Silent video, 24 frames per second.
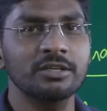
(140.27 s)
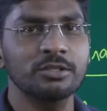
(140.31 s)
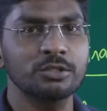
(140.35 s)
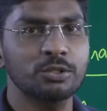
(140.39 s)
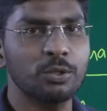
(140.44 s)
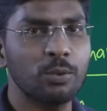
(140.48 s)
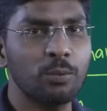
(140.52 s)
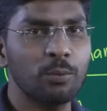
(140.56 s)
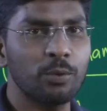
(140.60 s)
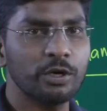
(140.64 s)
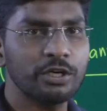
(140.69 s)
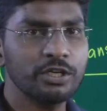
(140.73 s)

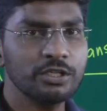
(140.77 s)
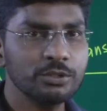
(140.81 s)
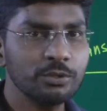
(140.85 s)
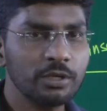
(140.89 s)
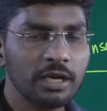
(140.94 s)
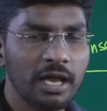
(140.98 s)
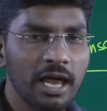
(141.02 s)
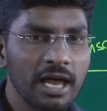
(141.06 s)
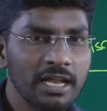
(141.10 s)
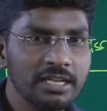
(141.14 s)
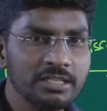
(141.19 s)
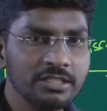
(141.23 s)
So what is
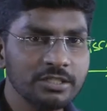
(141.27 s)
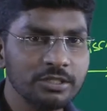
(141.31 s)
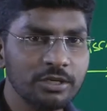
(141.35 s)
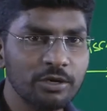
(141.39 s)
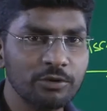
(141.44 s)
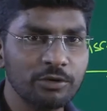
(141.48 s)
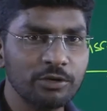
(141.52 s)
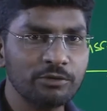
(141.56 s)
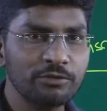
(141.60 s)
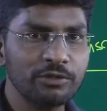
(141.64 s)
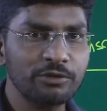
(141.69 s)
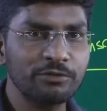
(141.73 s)
your answer
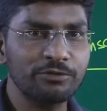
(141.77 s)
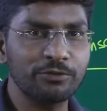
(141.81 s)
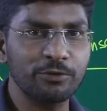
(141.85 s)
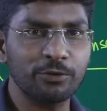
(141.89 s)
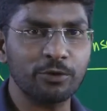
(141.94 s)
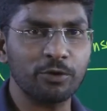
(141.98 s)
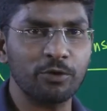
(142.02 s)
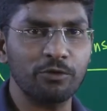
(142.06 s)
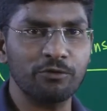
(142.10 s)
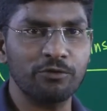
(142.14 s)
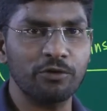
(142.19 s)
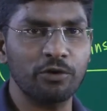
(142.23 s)
out of the
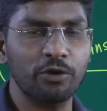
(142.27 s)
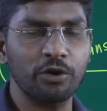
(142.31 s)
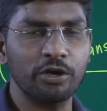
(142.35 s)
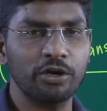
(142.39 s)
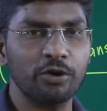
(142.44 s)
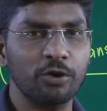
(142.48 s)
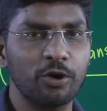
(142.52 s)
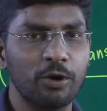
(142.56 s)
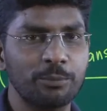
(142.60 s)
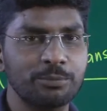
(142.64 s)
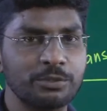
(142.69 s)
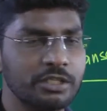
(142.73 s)
four
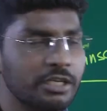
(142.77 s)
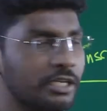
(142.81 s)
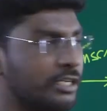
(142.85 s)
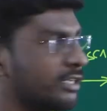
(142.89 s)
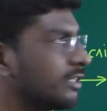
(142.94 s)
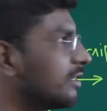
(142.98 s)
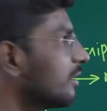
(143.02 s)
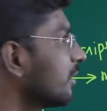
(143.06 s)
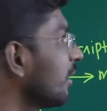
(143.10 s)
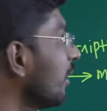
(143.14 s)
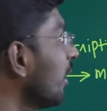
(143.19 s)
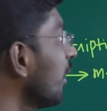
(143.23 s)
following
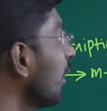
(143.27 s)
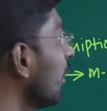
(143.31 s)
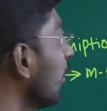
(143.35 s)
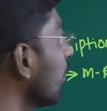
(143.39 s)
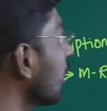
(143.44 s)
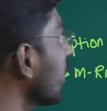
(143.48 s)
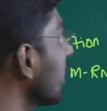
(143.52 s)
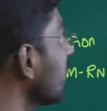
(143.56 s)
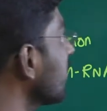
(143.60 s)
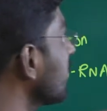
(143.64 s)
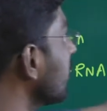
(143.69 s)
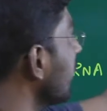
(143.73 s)
options?
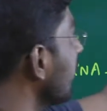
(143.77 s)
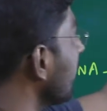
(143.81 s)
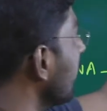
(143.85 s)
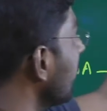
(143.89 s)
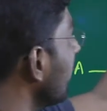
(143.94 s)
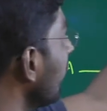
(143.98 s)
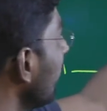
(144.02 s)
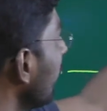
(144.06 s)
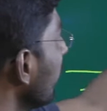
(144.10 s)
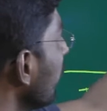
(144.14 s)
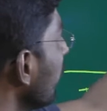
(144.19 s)
Look at here.